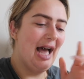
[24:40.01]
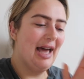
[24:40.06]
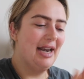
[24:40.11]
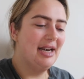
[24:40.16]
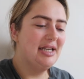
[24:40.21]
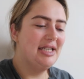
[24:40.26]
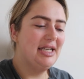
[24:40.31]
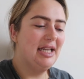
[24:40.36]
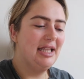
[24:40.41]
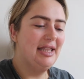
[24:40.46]

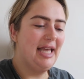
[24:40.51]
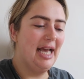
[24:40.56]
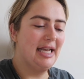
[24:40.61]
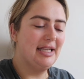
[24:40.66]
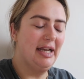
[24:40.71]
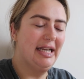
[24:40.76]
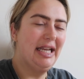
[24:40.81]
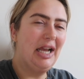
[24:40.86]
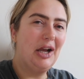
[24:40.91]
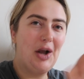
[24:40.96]
And
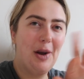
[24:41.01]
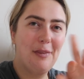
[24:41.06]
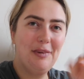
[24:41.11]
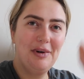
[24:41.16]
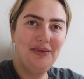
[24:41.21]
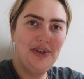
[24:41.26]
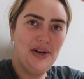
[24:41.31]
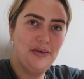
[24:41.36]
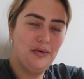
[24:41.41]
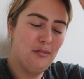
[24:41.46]
there's like a
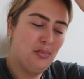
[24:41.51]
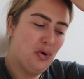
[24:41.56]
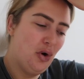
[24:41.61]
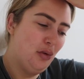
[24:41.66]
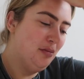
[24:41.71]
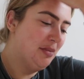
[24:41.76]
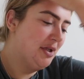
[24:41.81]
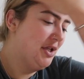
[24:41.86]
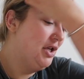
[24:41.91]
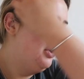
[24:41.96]
couple of different
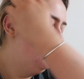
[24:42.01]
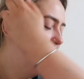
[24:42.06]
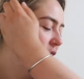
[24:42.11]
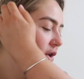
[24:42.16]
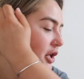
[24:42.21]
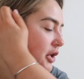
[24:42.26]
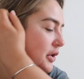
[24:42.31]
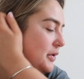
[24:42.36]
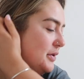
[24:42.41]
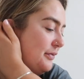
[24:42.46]
prompts that you
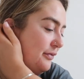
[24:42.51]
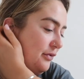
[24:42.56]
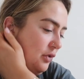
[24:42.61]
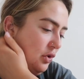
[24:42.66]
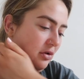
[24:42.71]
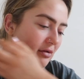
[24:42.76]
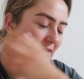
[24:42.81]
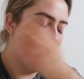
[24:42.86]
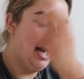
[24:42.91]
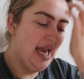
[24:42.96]
can use
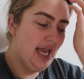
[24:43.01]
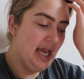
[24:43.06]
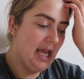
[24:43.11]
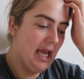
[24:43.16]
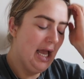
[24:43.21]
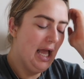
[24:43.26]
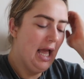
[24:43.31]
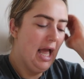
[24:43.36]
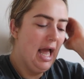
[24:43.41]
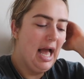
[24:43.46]
for it,